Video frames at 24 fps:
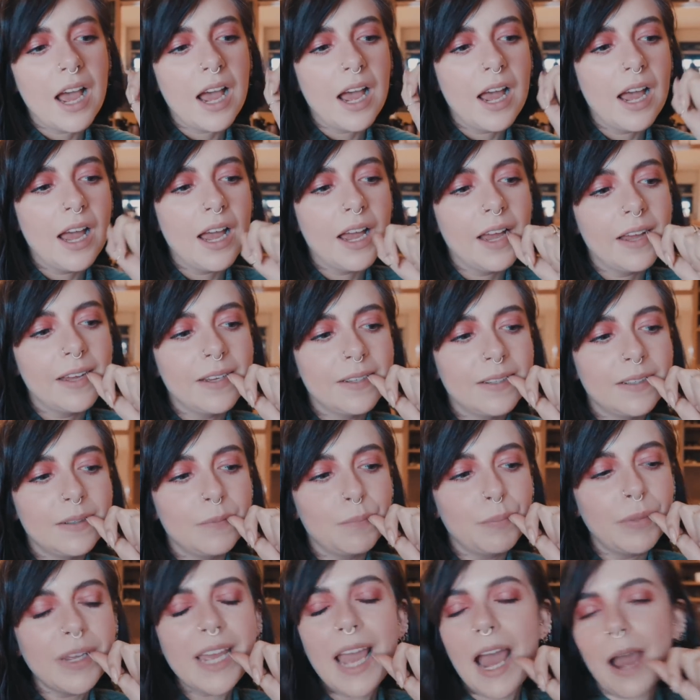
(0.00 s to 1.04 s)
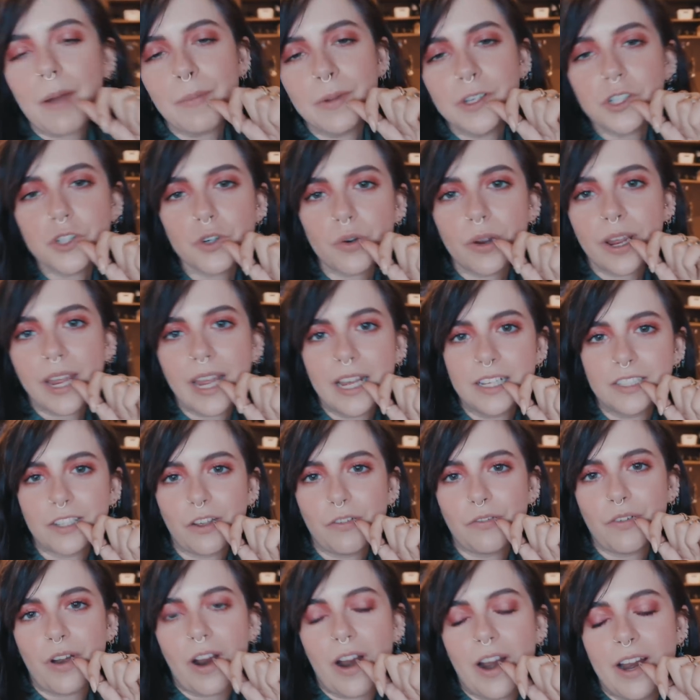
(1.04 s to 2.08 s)
Uh, but yeah, I'm enjoying it
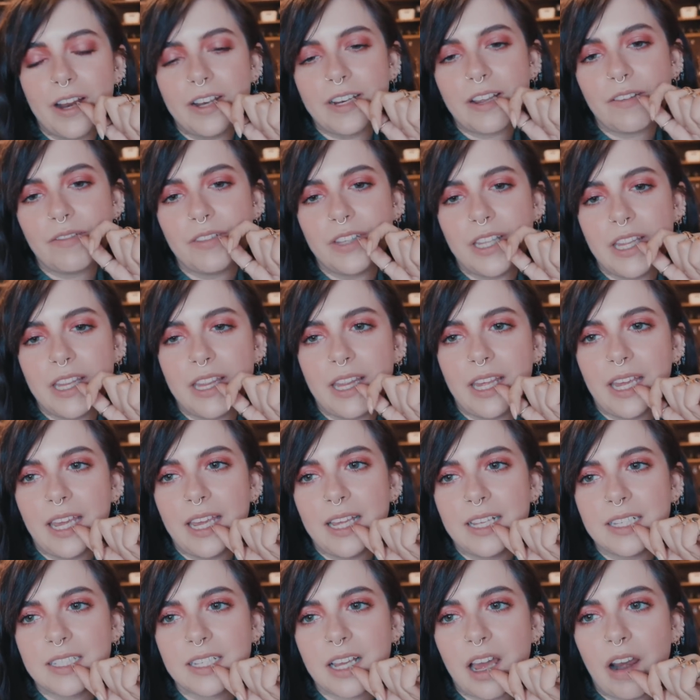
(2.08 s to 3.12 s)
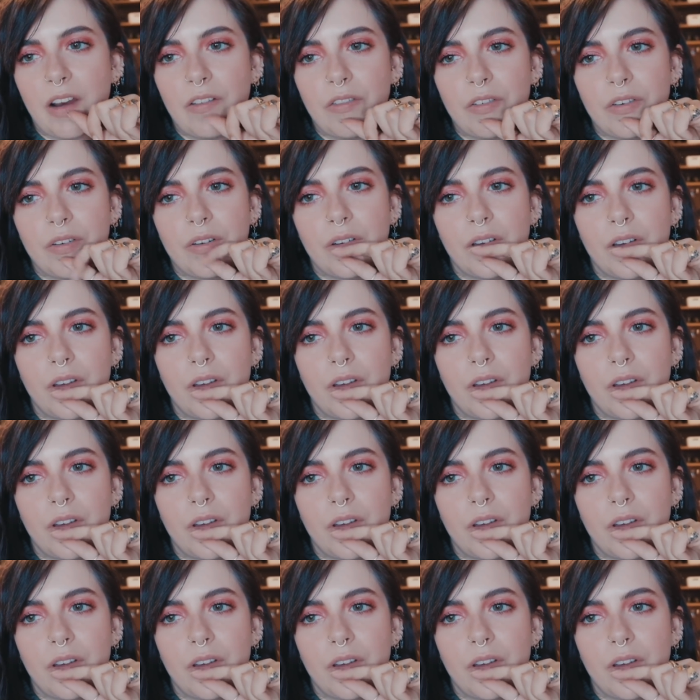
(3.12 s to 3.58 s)
so far. I definitely think it's kind of